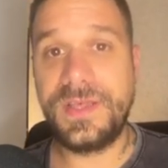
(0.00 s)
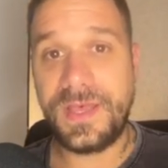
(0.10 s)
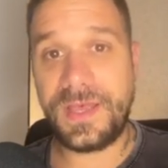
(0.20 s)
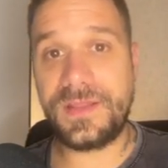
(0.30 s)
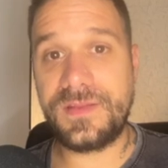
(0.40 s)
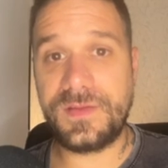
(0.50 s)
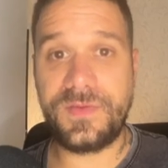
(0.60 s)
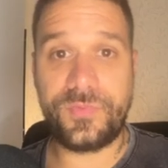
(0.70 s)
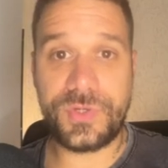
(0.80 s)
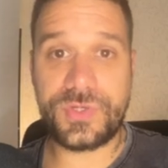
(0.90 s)
and
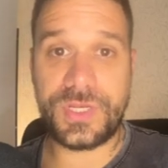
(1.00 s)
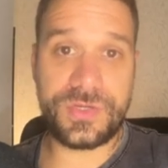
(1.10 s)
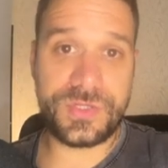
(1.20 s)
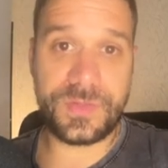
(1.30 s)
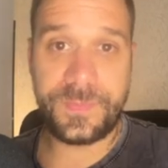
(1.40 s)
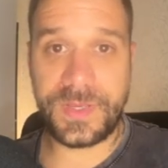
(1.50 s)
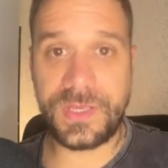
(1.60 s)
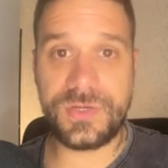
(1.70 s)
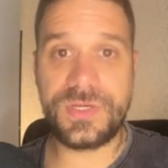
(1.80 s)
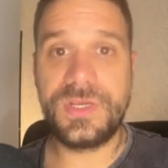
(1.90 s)
if we change the
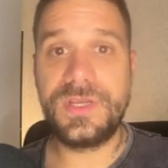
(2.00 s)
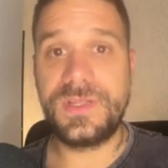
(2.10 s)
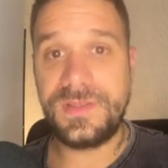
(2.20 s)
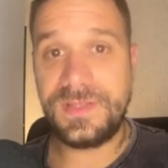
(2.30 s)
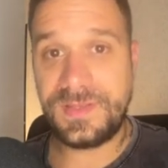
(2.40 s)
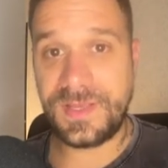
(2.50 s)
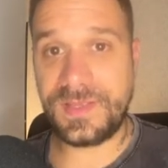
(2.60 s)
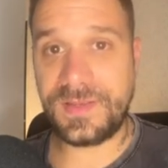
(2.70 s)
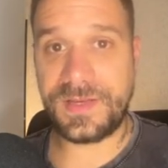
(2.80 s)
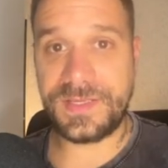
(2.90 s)
page, the
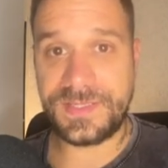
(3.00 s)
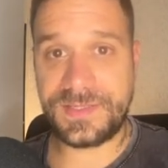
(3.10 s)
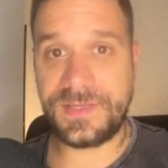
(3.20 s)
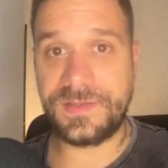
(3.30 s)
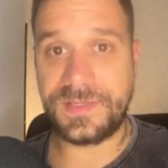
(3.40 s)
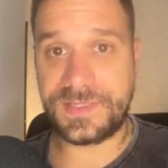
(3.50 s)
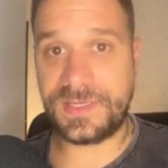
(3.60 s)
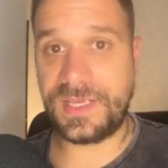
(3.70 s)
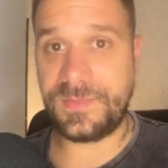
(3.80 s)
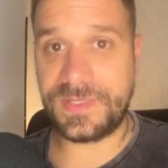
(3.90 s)
data is still the
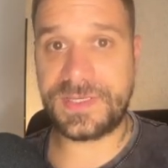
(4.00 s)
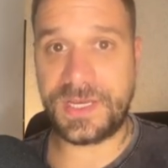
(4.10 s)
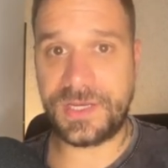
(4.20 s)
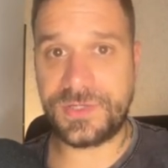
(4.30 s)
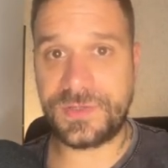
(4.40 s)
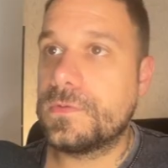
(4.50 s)
same, it's cached.